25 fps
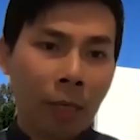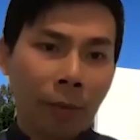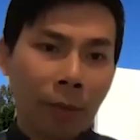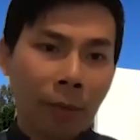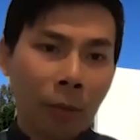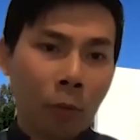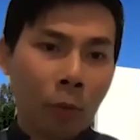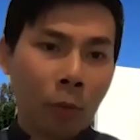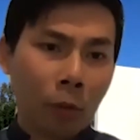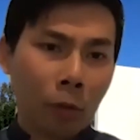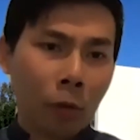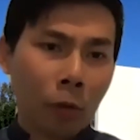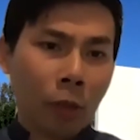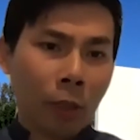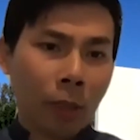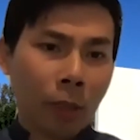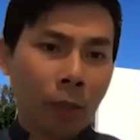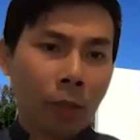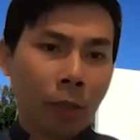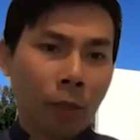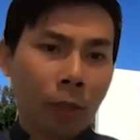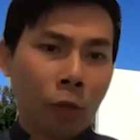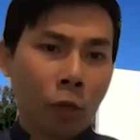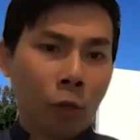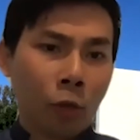they were
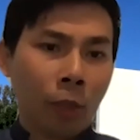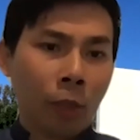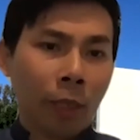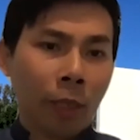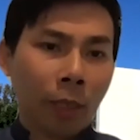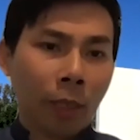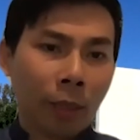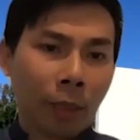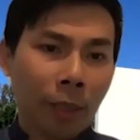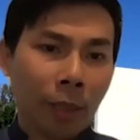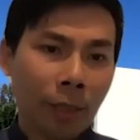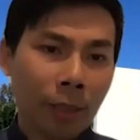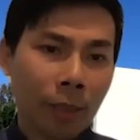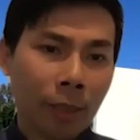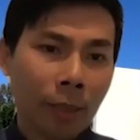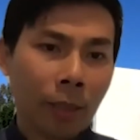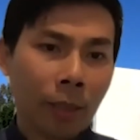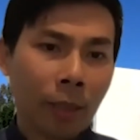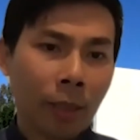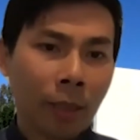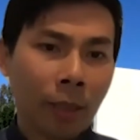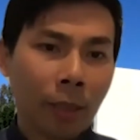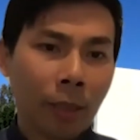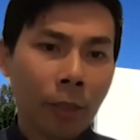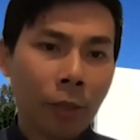just joining as a
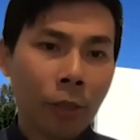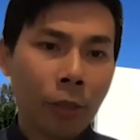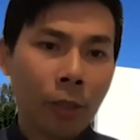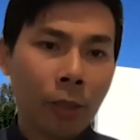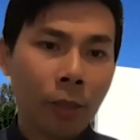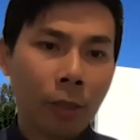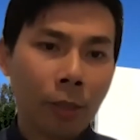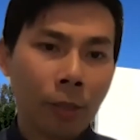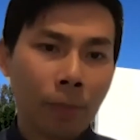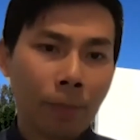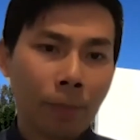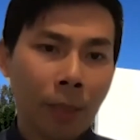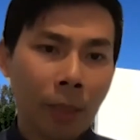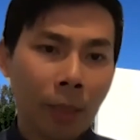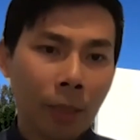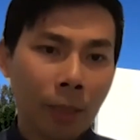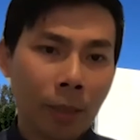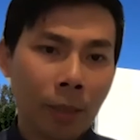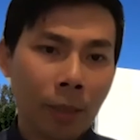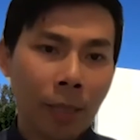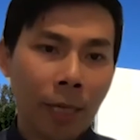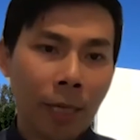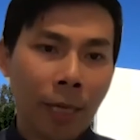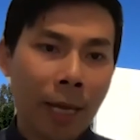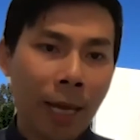clinicians
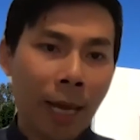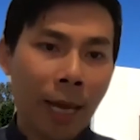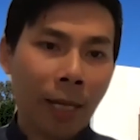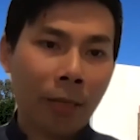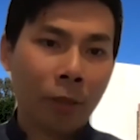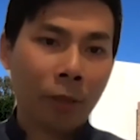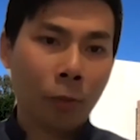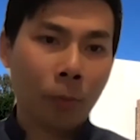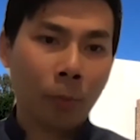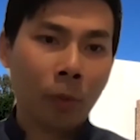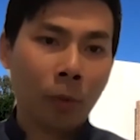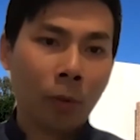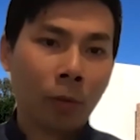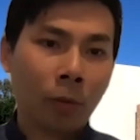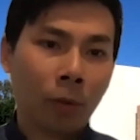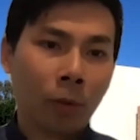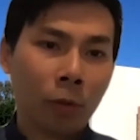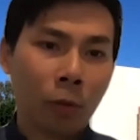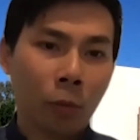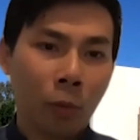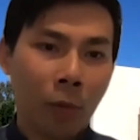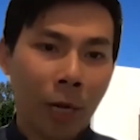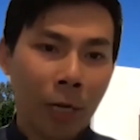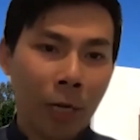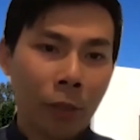because they're eligible
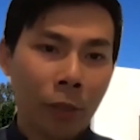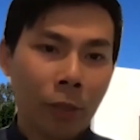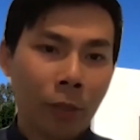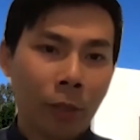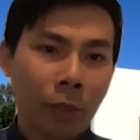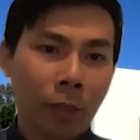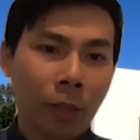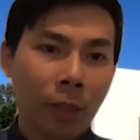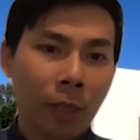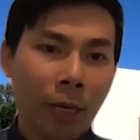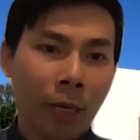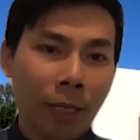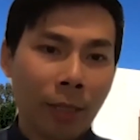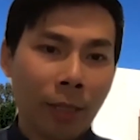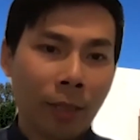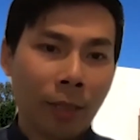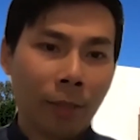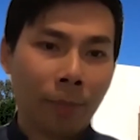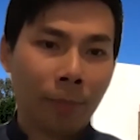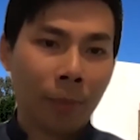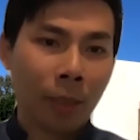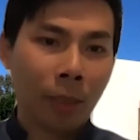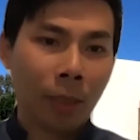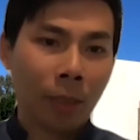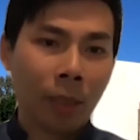to register as
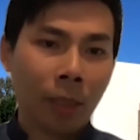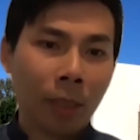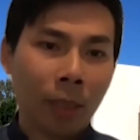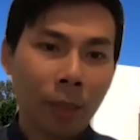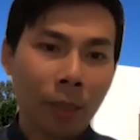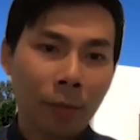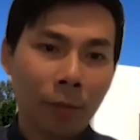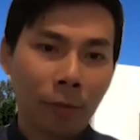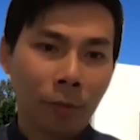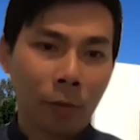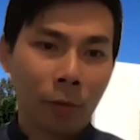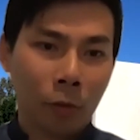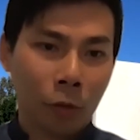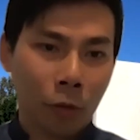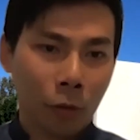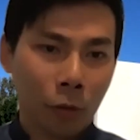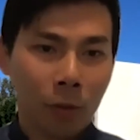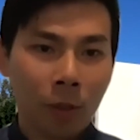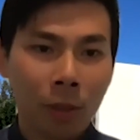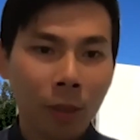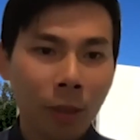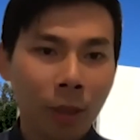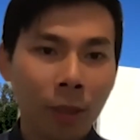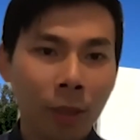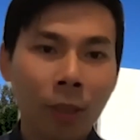a PT for
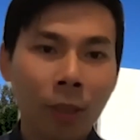sure.